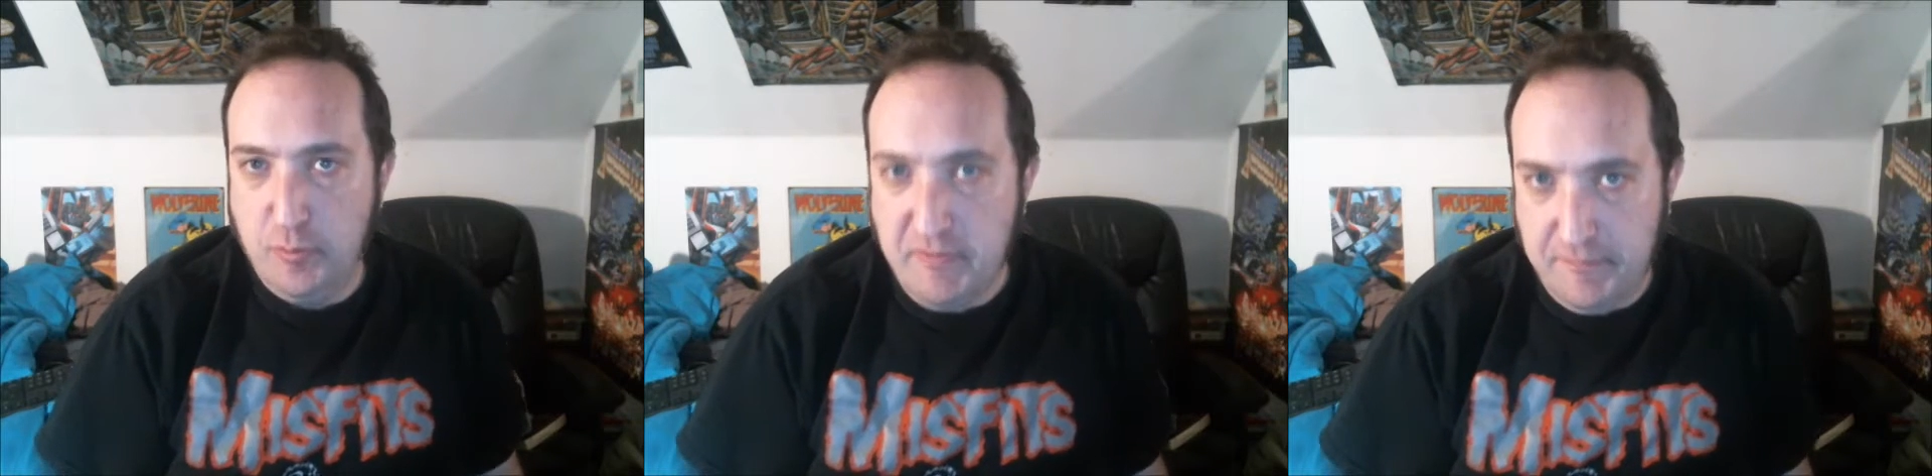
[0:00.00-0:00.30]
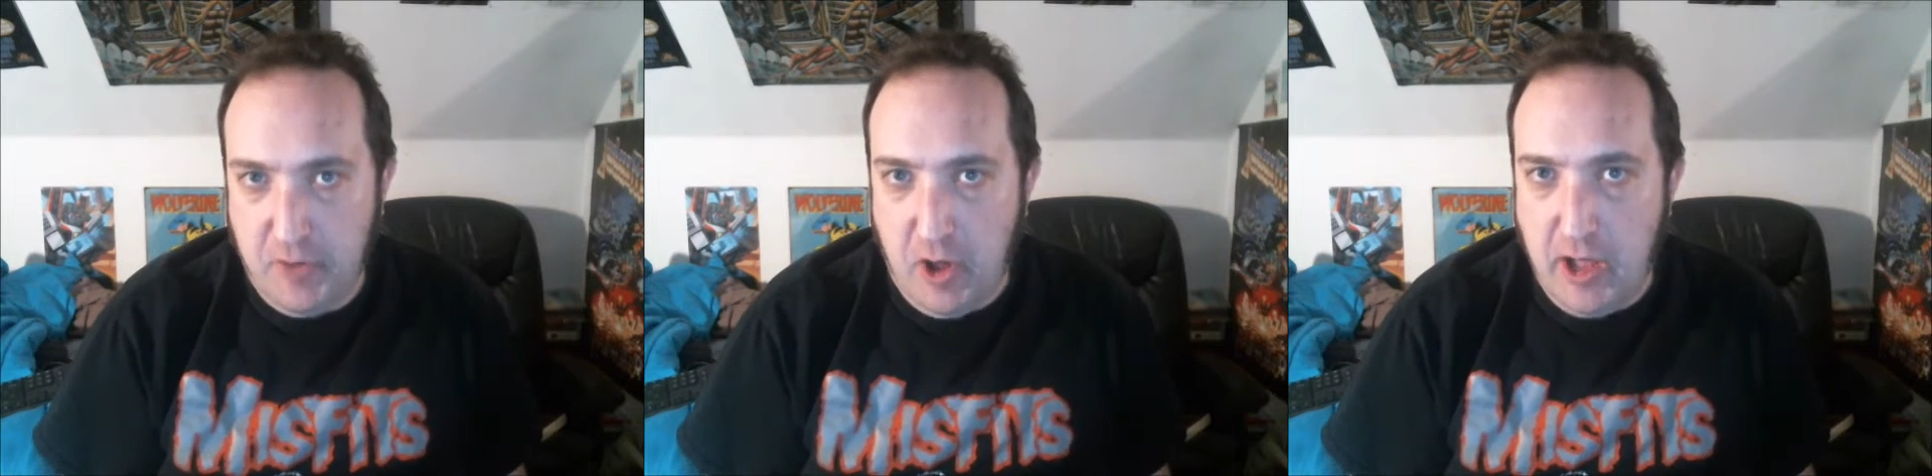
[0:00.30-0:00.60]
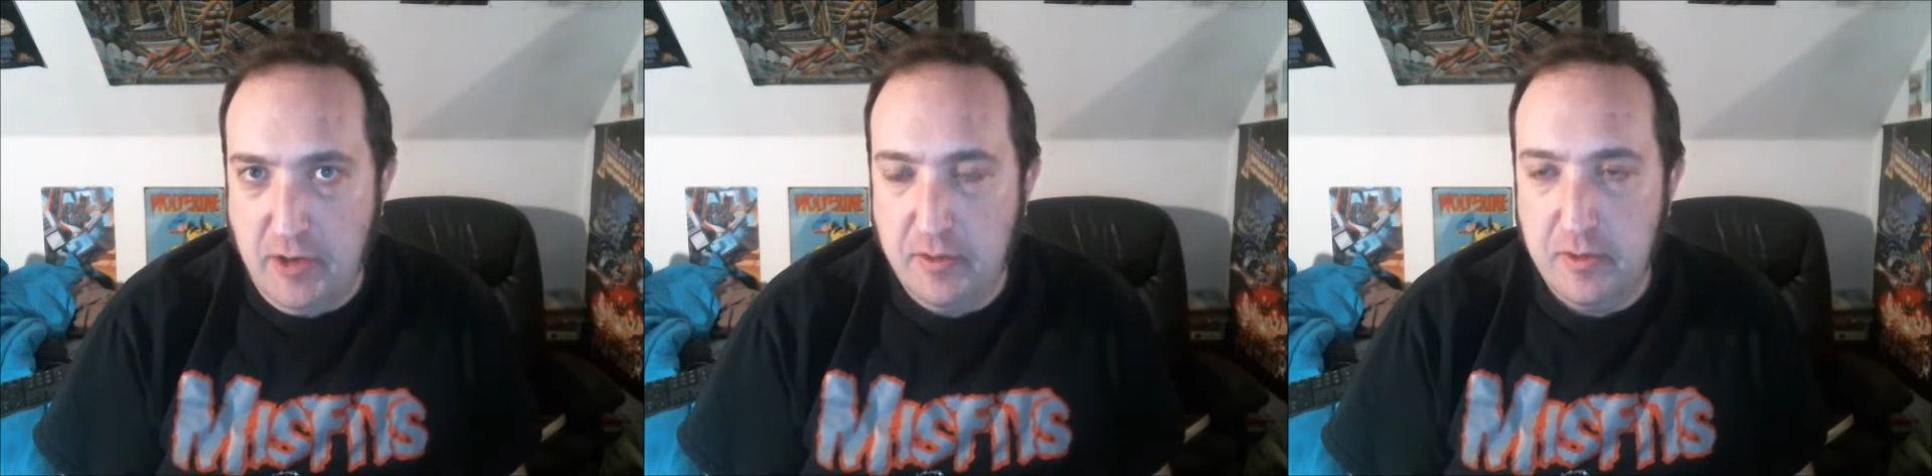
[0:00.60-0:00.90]
be
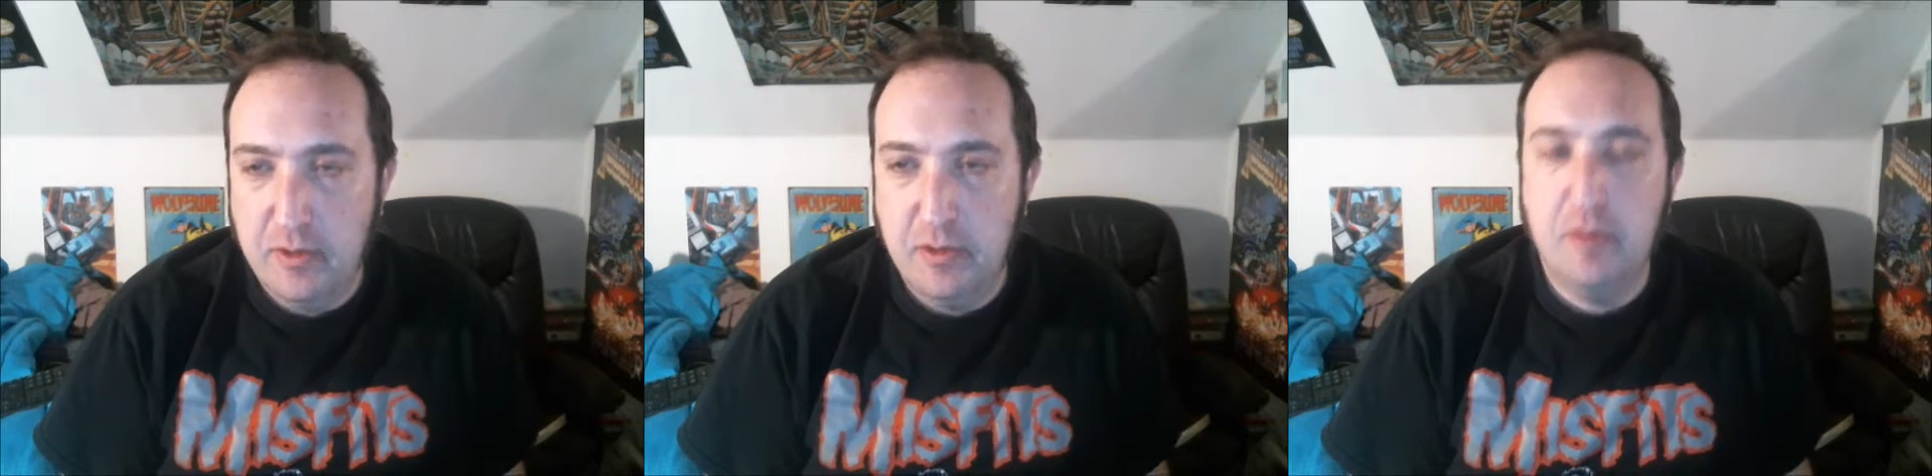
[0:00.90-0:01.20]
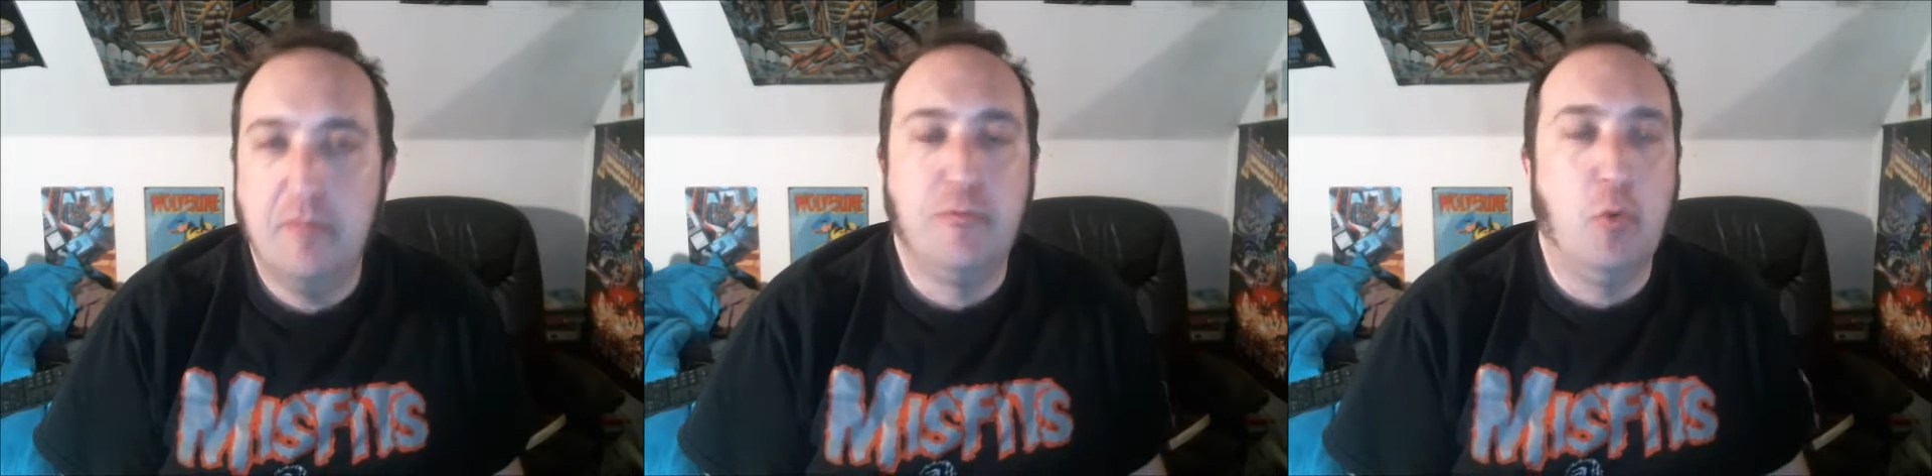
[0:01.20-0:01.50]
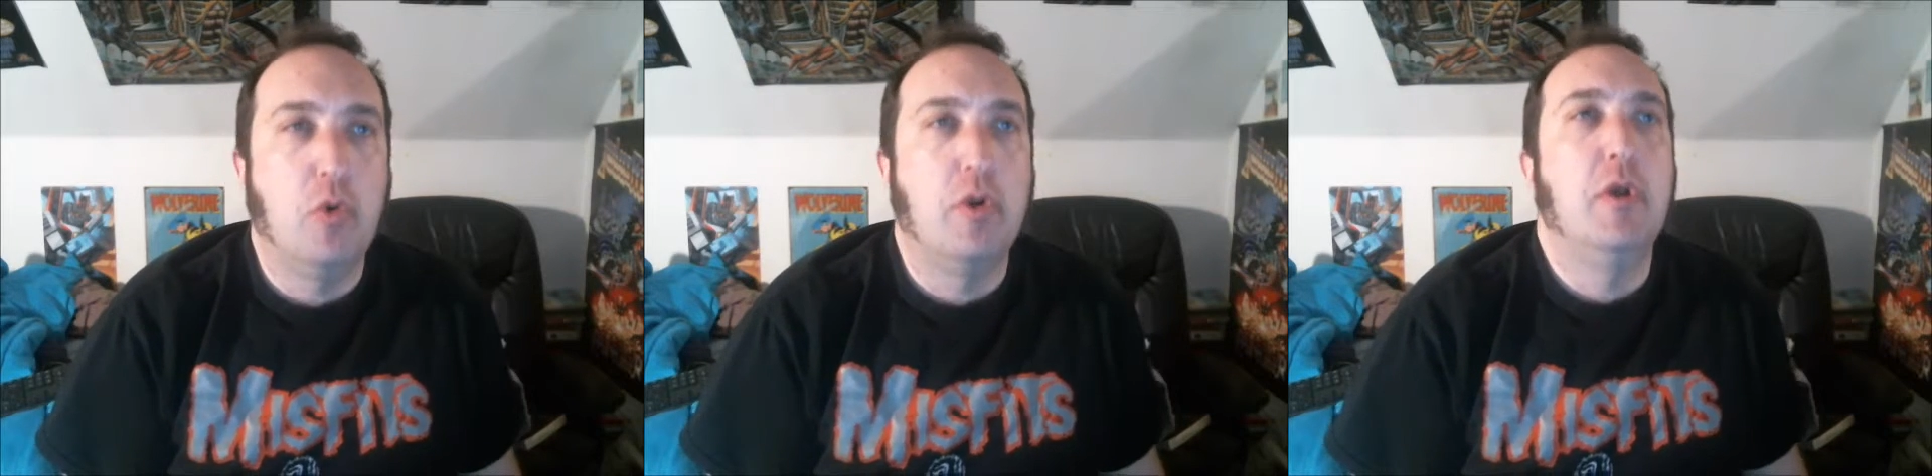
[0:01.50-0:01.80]
fought
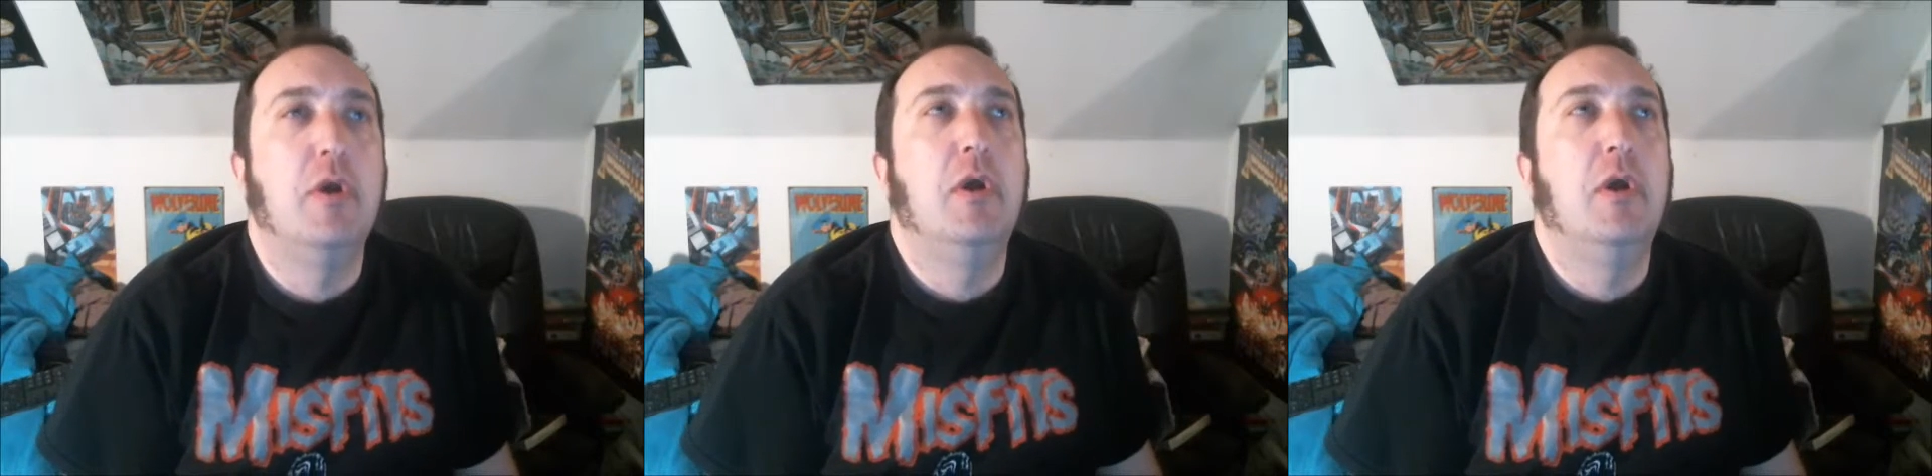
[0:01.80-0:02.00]
for